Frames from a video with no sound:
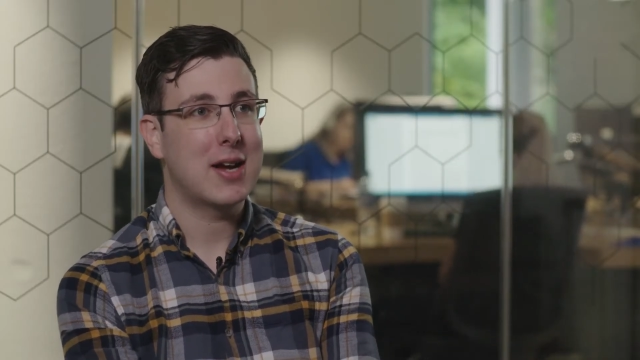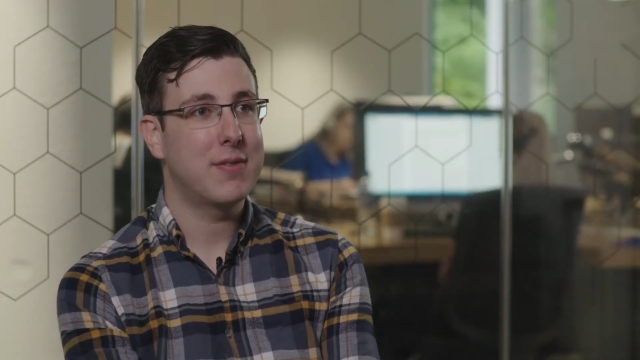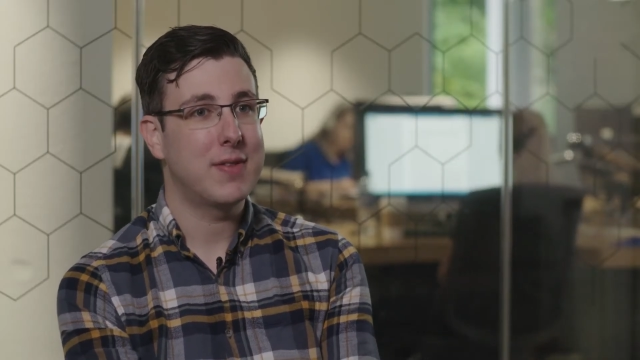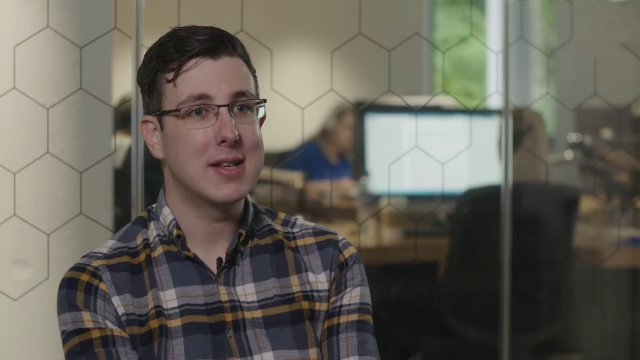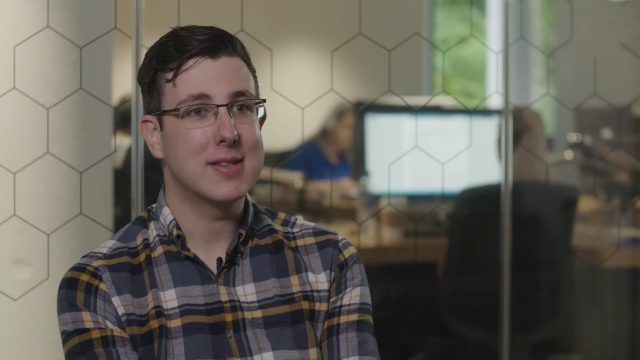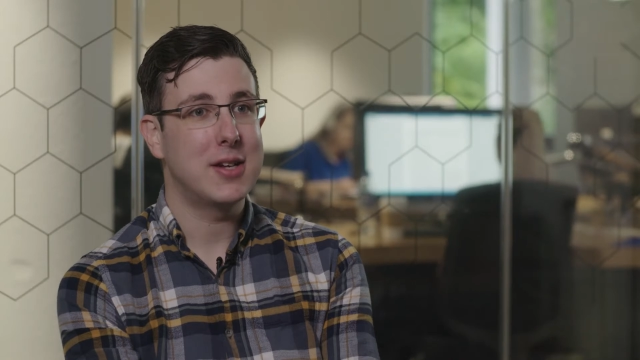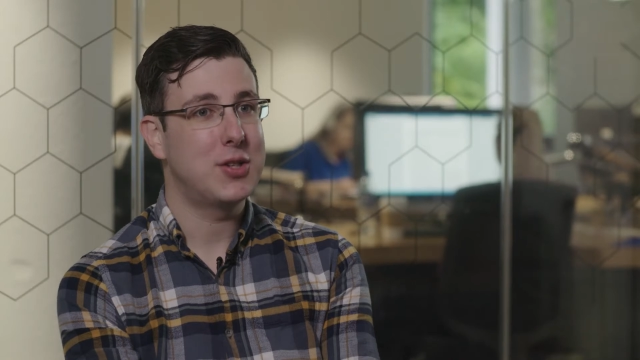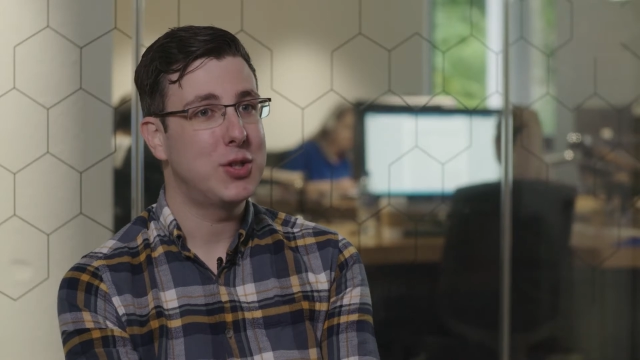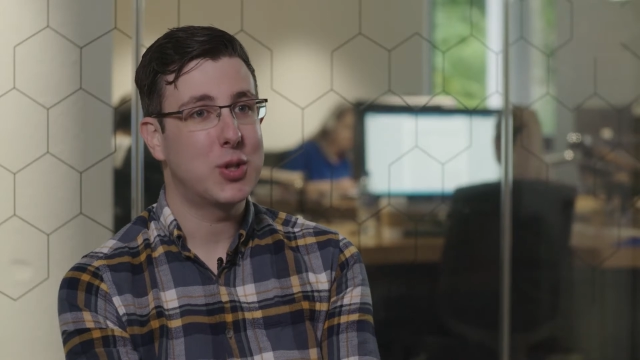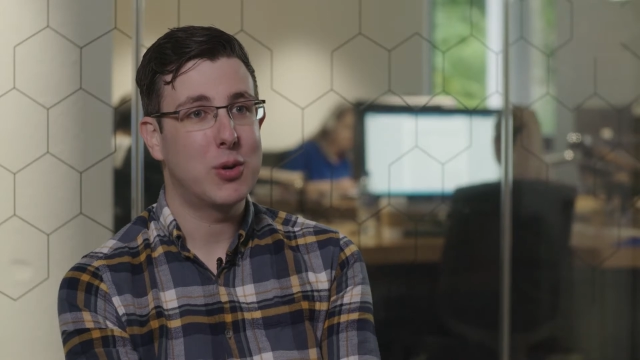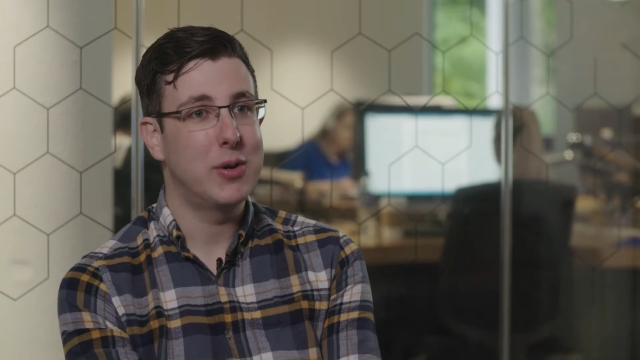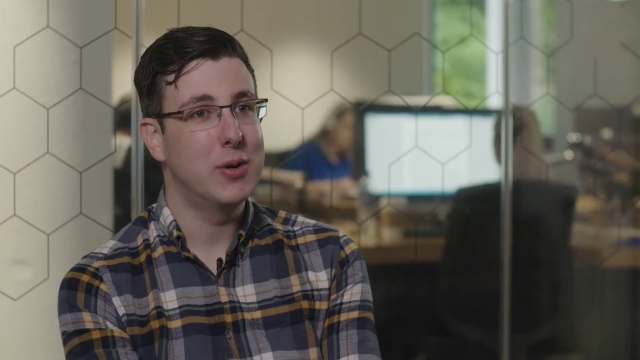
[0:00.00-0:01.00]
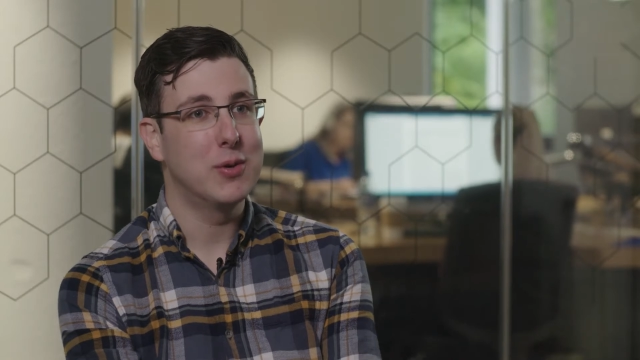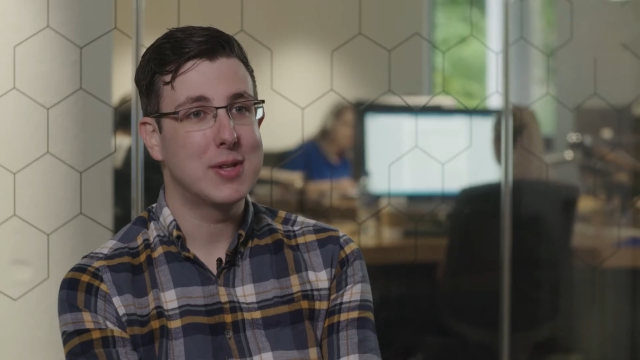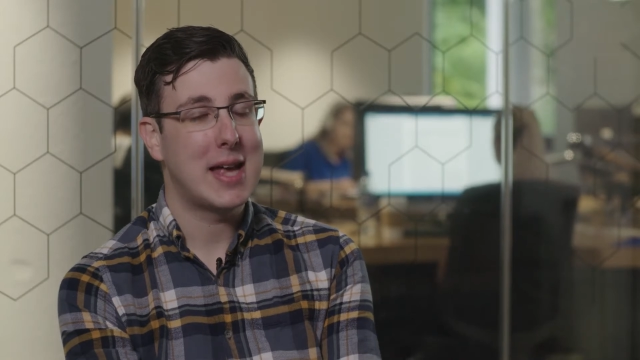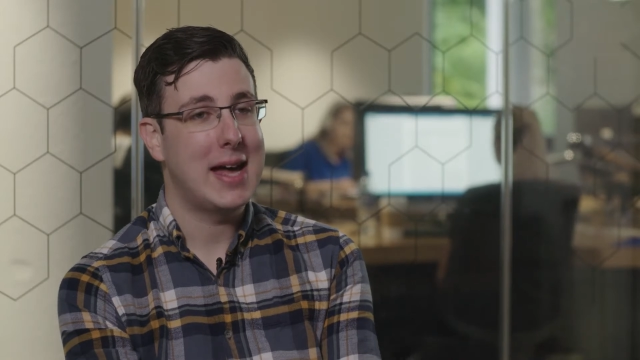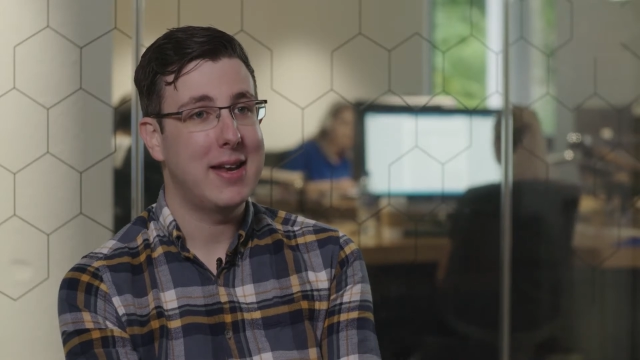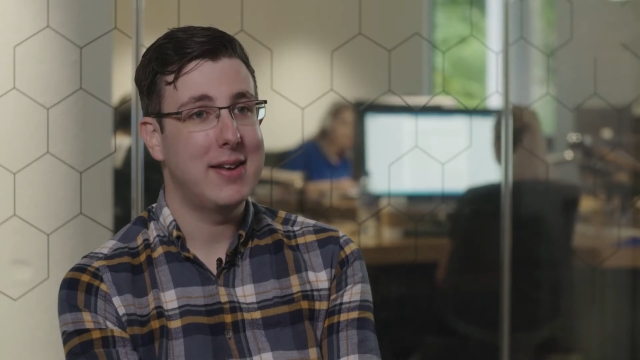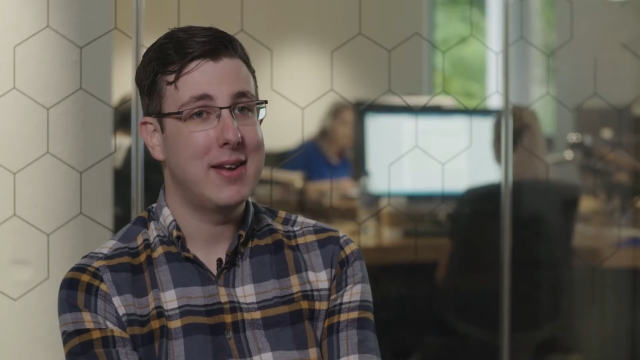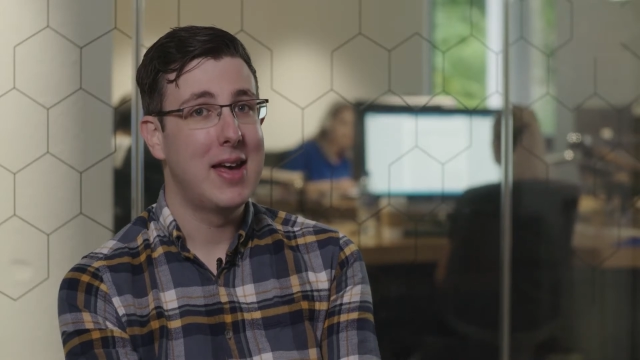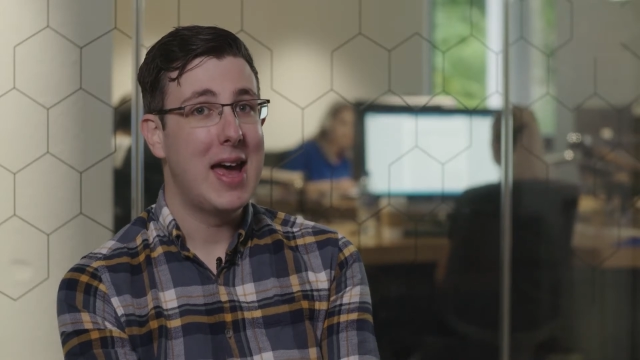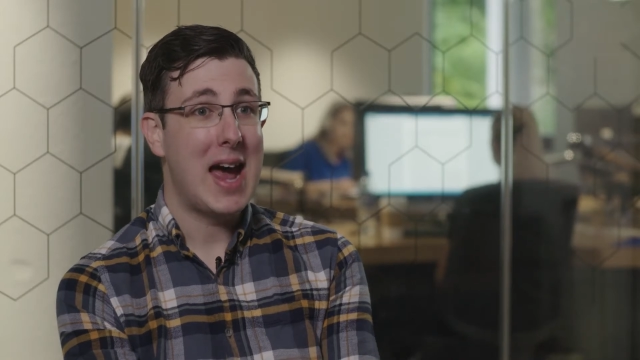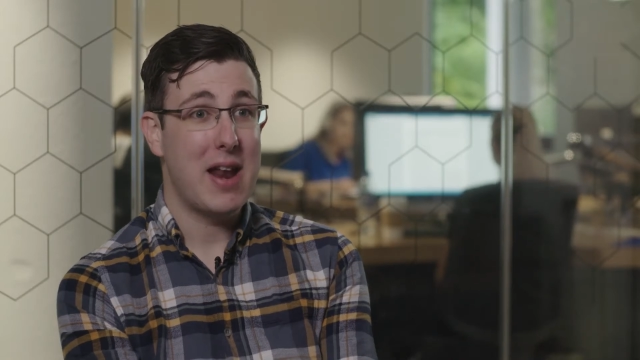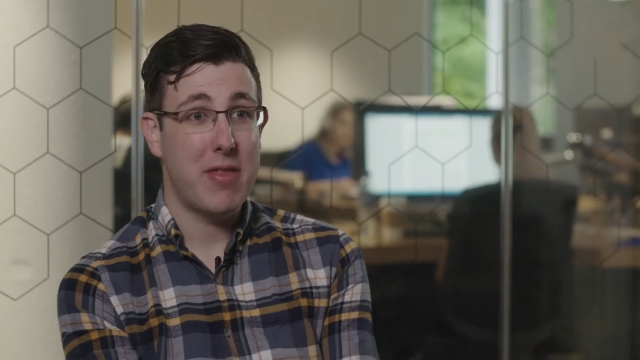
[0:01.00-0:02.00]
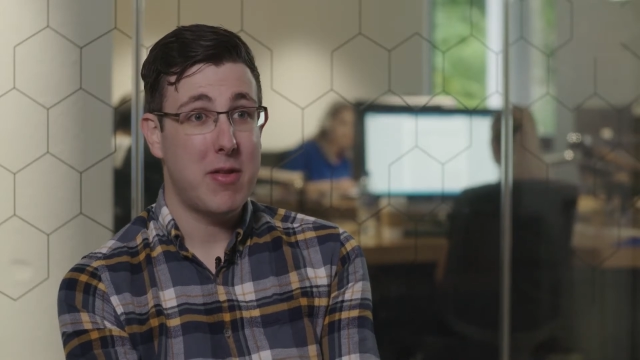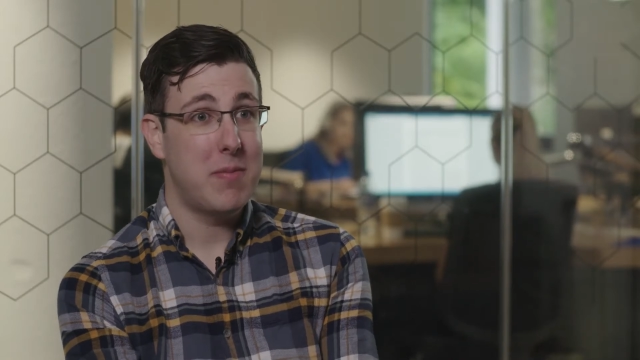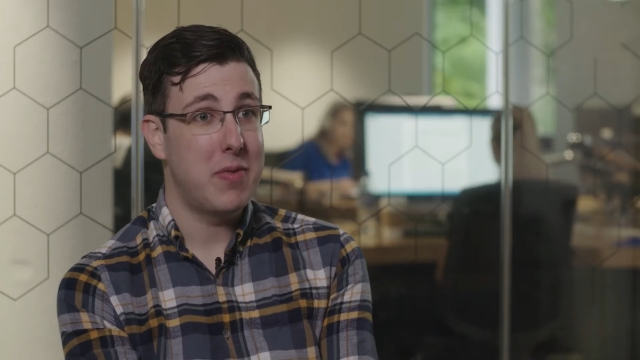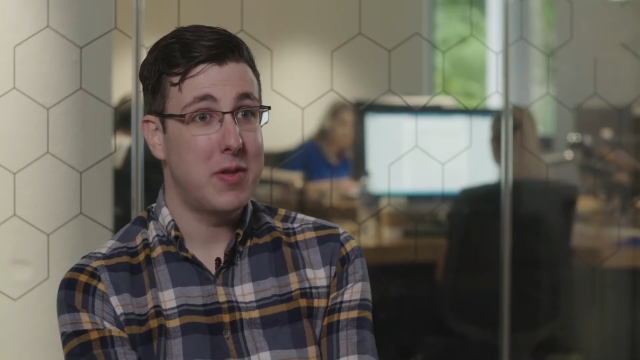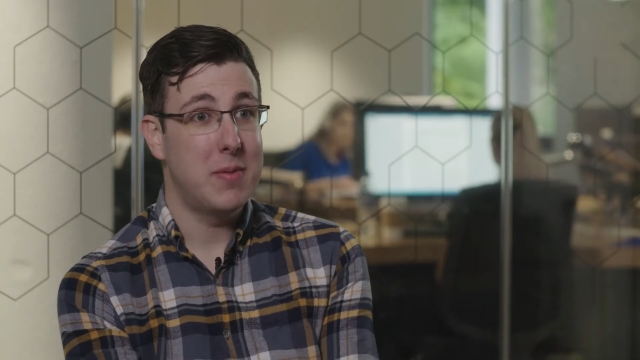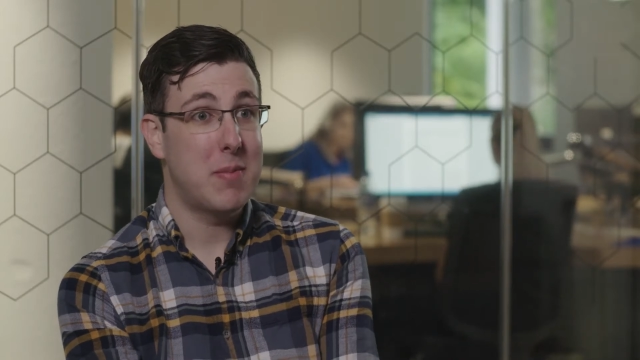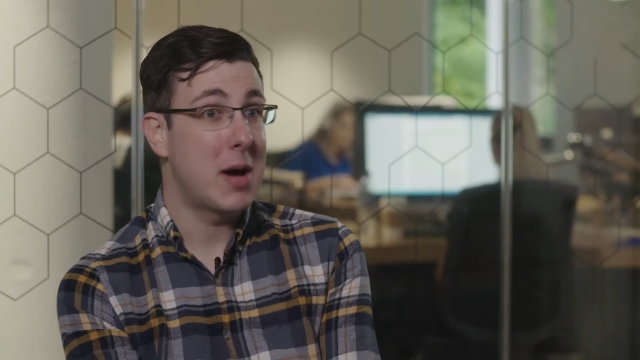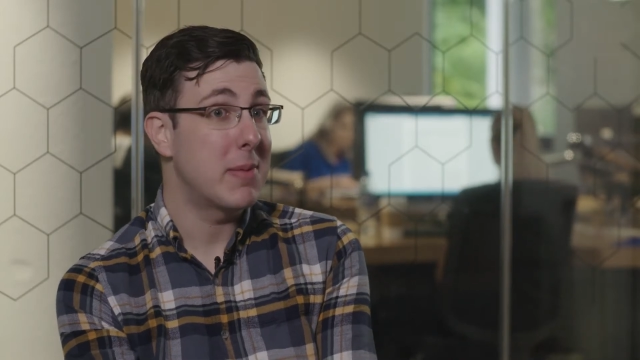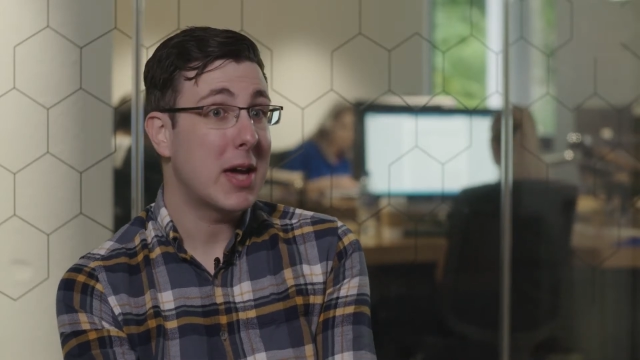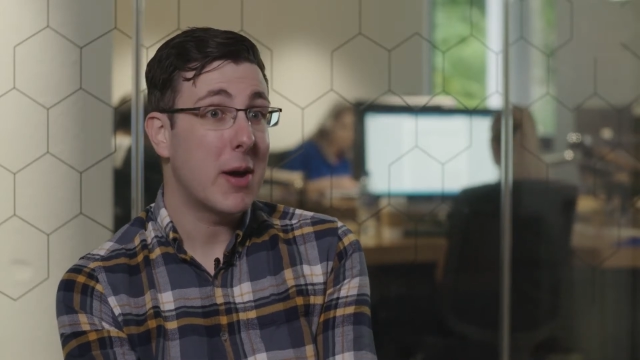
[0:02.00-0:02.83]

of things like tutorials and anything that might be